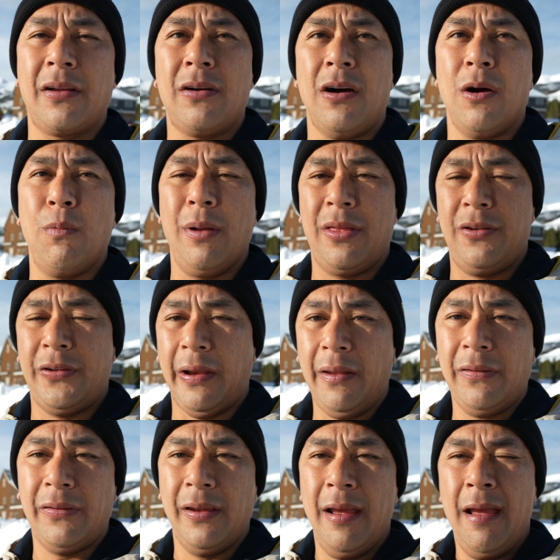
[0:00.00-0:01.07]
the car with
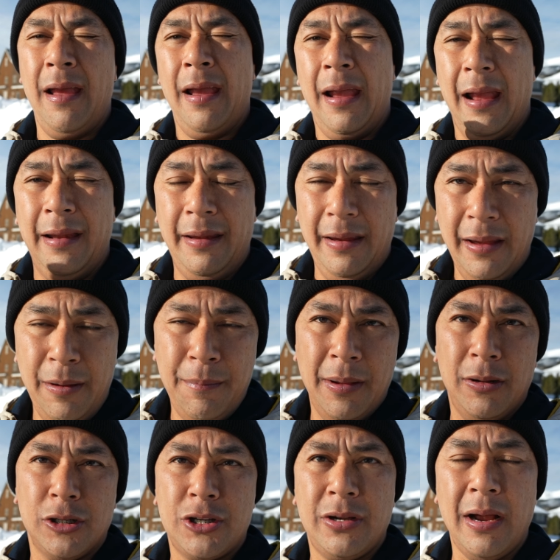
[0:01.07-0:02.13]
just an
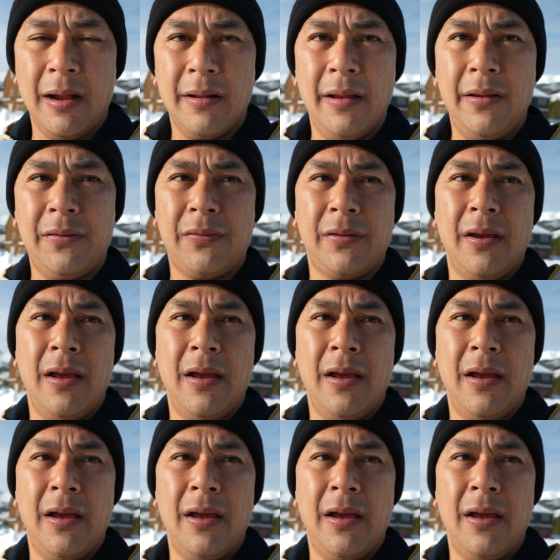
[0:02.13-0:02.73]
email checklist,